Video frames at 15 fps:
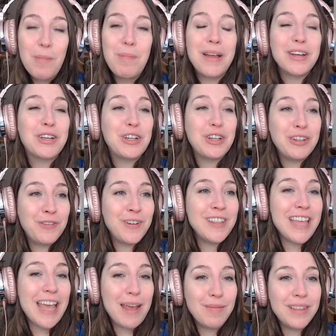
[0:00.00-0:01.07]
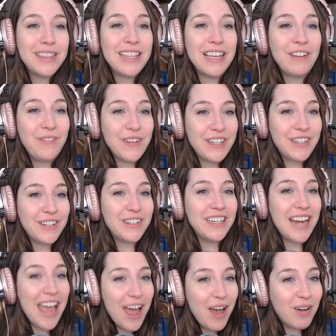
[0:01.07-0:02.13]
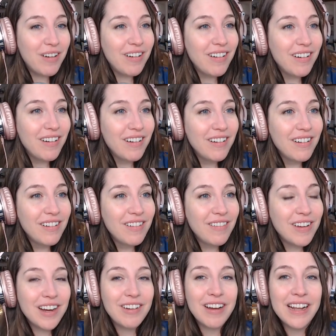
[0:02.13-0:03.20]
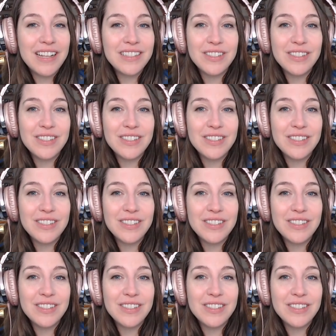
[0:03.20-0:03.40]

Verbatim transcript: But good for them that they figured it out. What a great